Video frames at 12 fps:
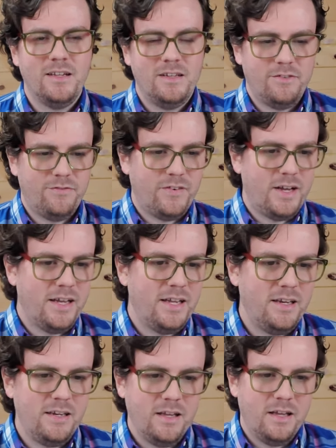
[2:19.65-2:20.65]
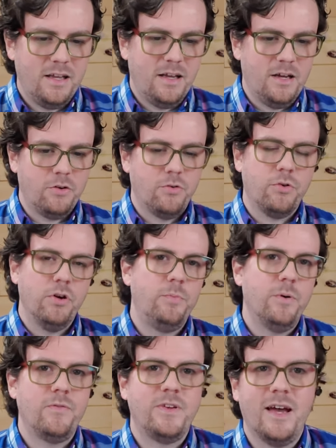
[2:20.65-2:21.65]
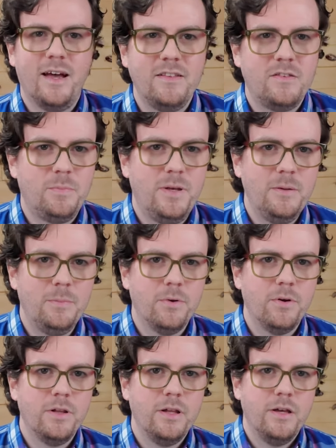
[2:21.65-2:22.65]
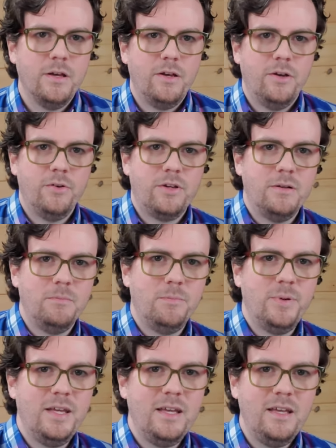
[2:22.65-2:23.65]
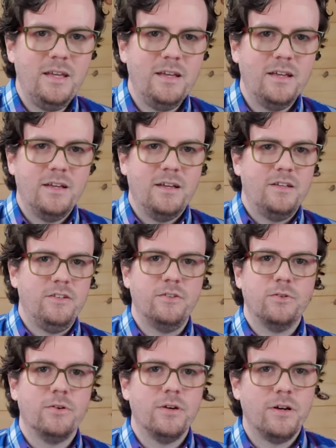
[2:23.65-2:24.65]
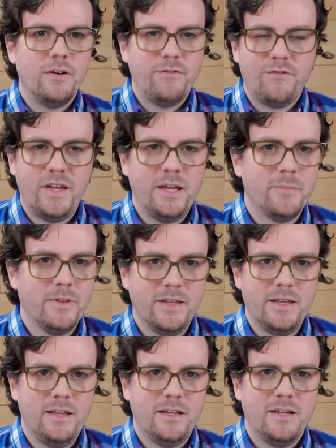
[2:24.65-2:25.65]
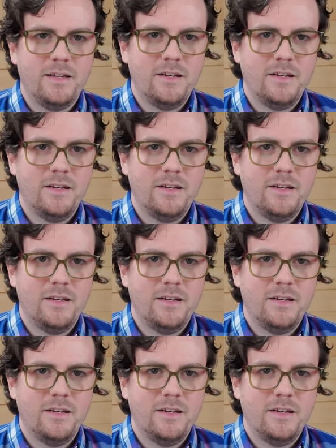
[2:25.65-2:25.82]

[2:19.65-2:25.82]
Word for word: To find a group of God's people who can be your family,